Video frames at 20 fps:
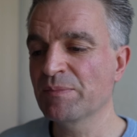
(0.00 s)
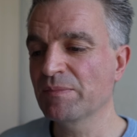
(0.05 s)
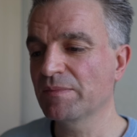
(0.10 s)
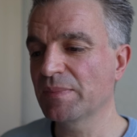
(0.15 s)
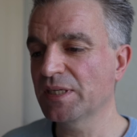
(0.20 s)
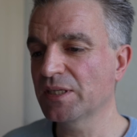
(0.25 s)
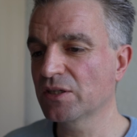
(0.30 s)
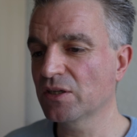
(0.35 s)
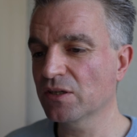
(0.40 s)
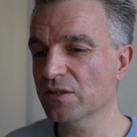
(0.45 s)

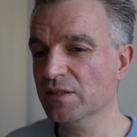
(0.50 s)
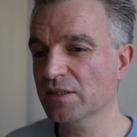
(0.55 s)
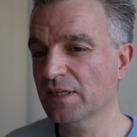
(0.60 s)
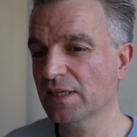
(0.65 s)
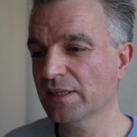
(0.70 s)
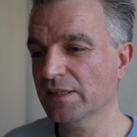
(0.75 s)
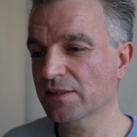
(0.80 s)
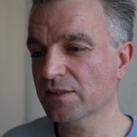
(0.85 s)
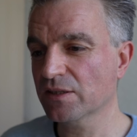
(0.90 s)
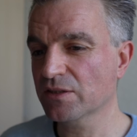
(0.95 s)
because
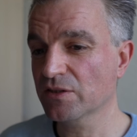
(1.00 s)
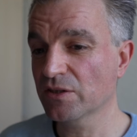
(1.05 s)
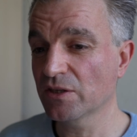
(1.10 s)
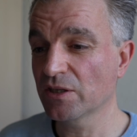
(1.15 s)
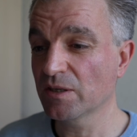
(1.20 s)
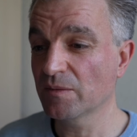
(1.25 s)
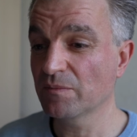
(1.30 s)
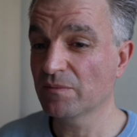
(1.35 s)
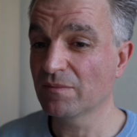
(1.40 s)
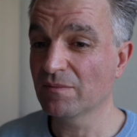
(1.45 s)
that is a
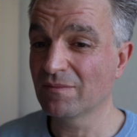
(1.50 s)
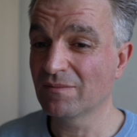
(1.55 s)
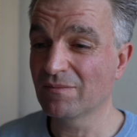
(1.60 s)
term